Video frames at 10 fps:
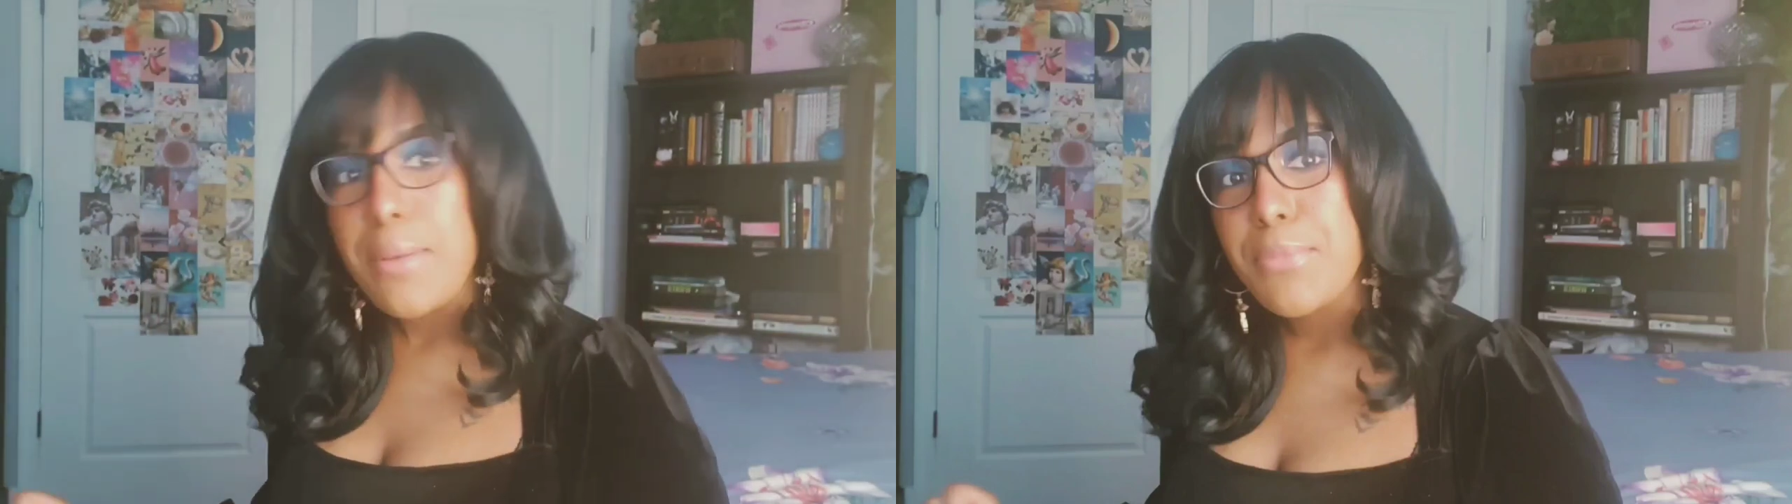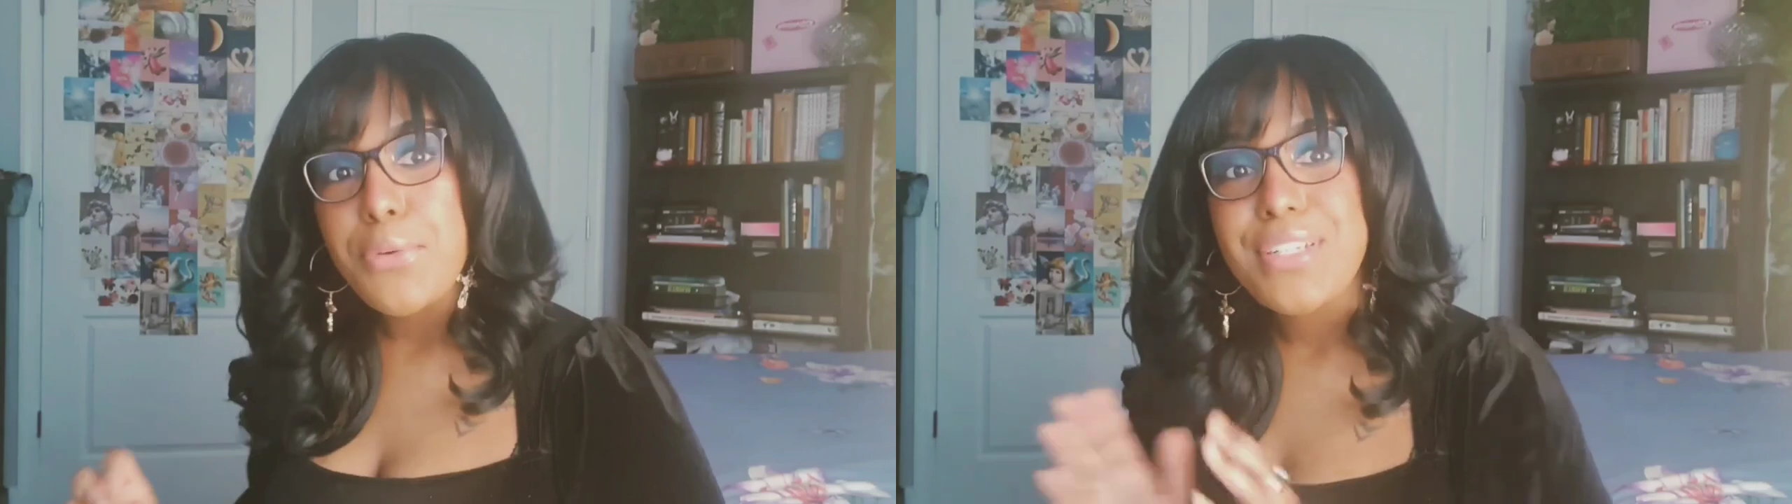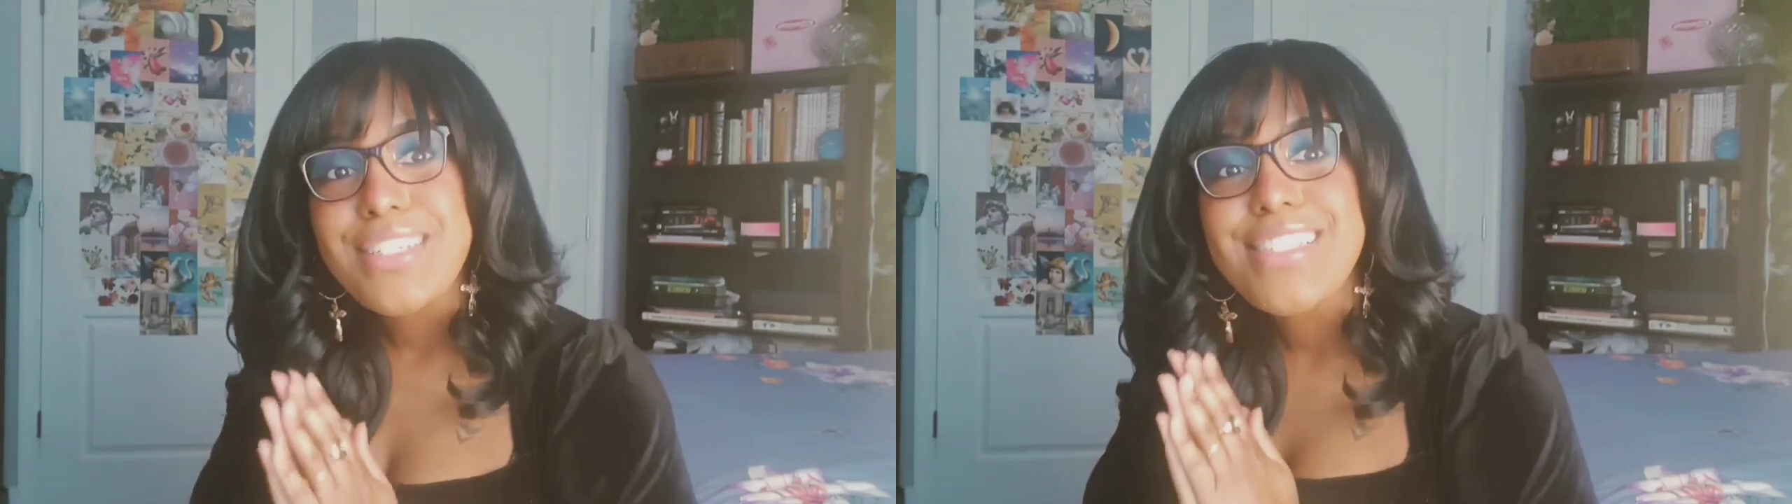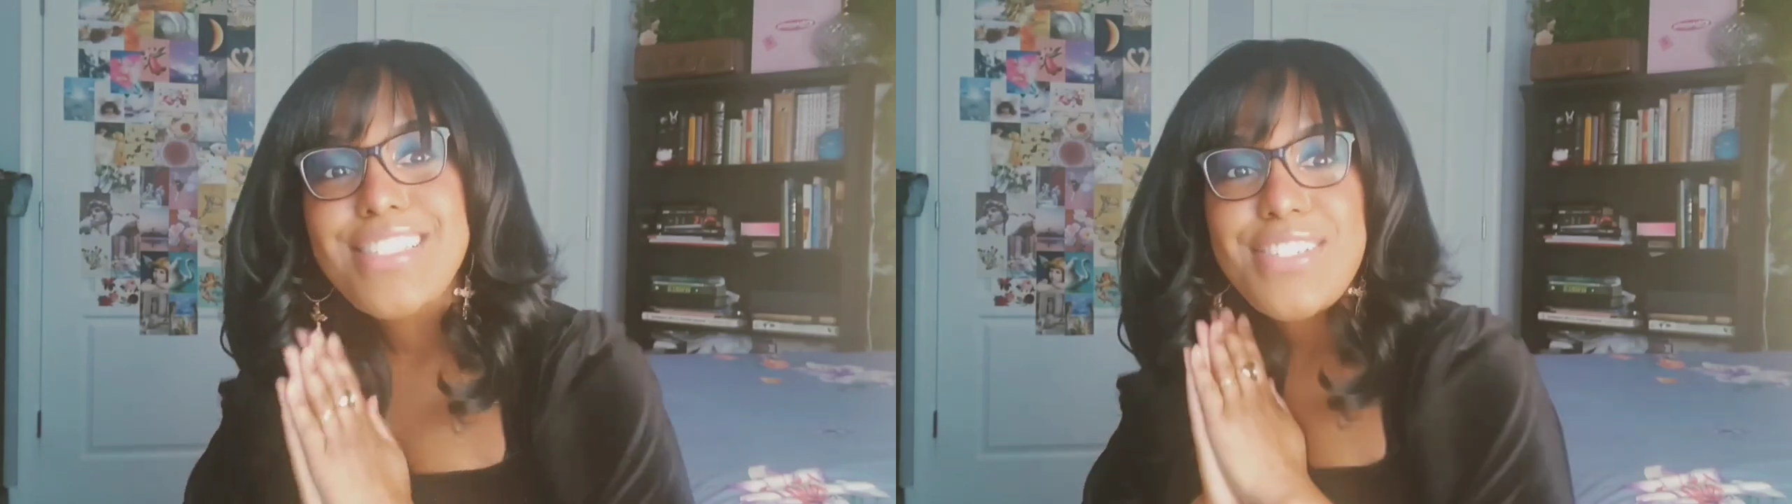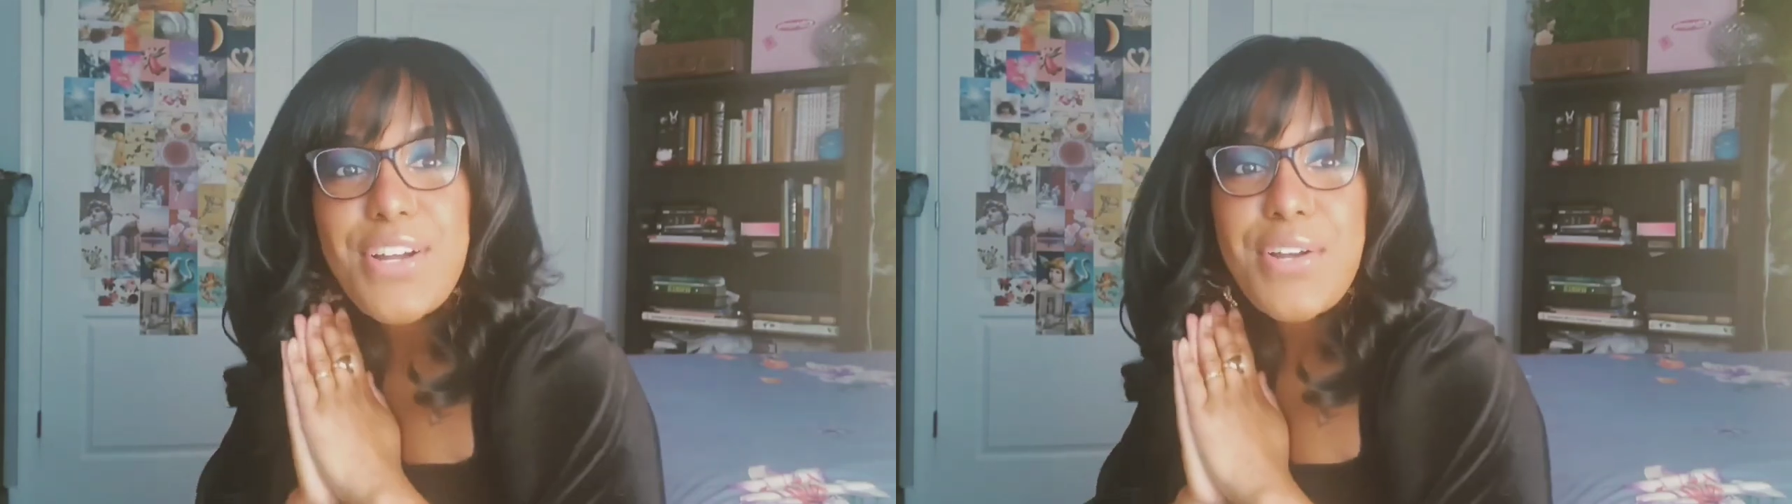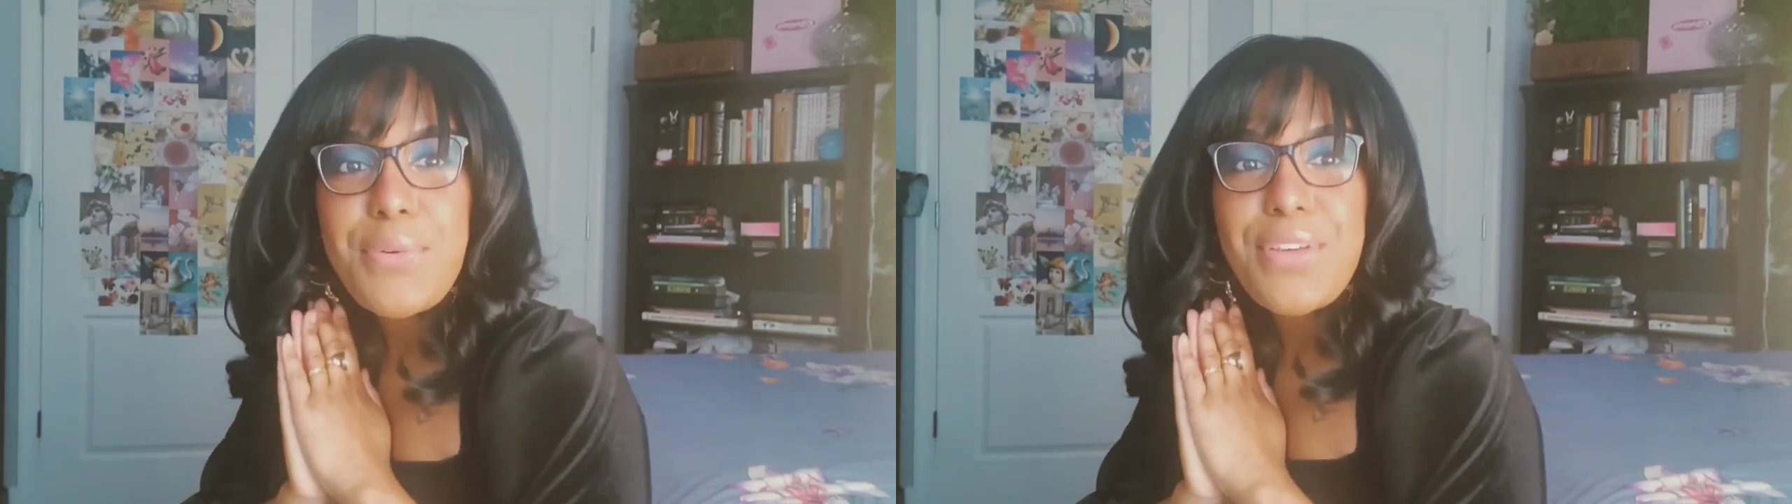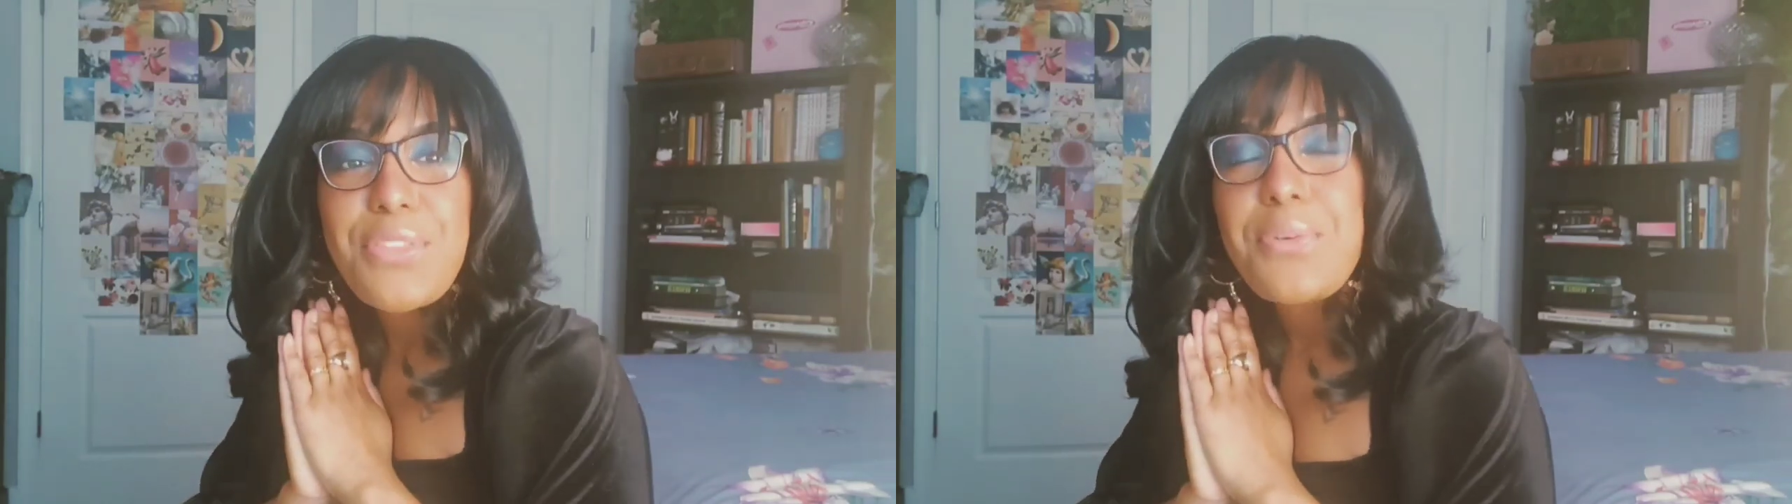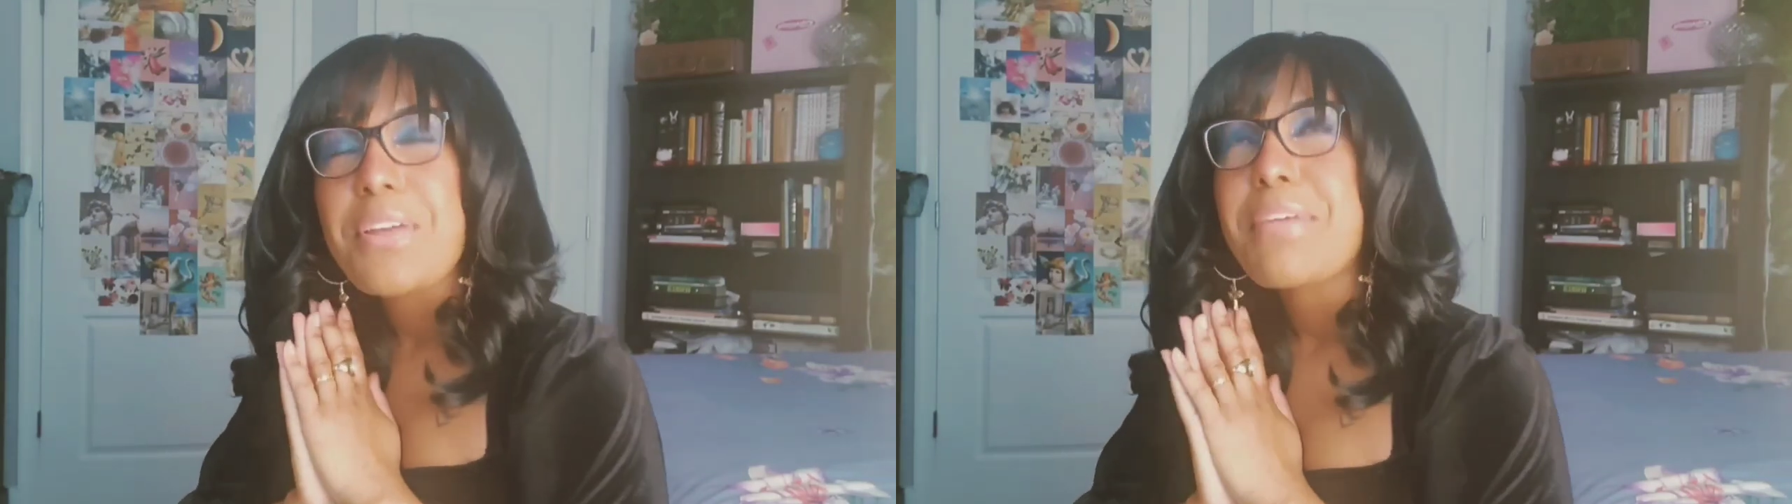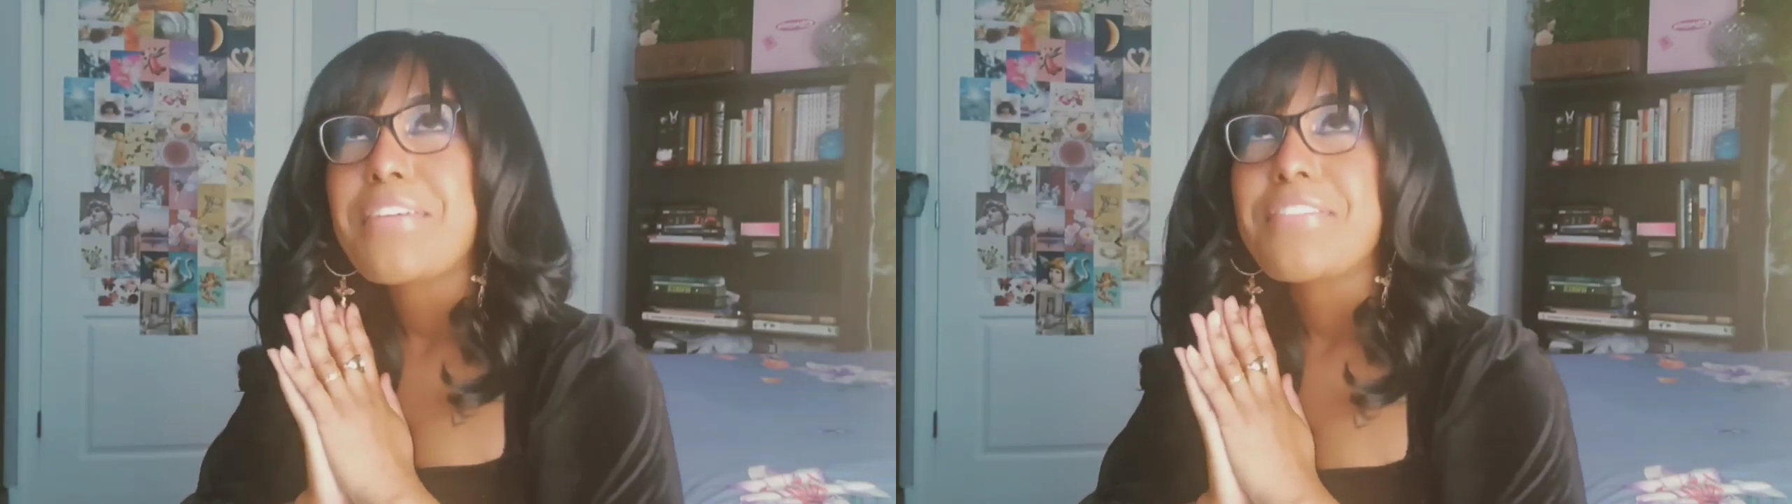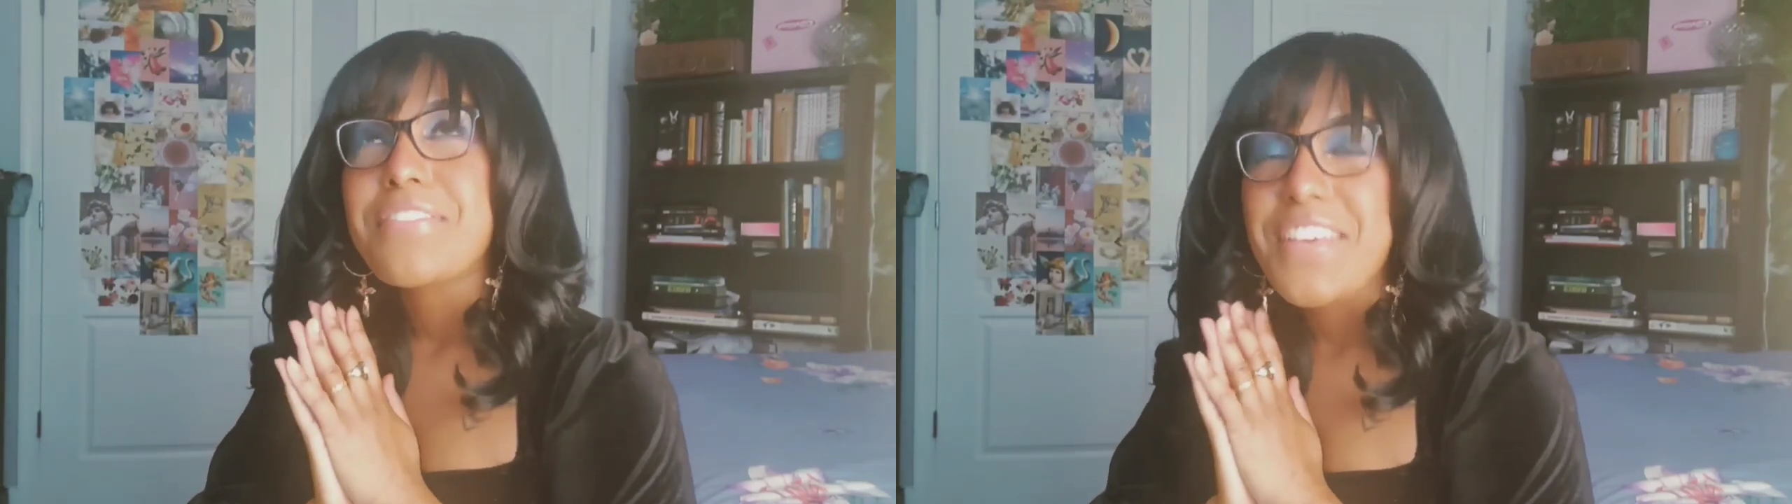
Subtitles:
I'm going to start with one of my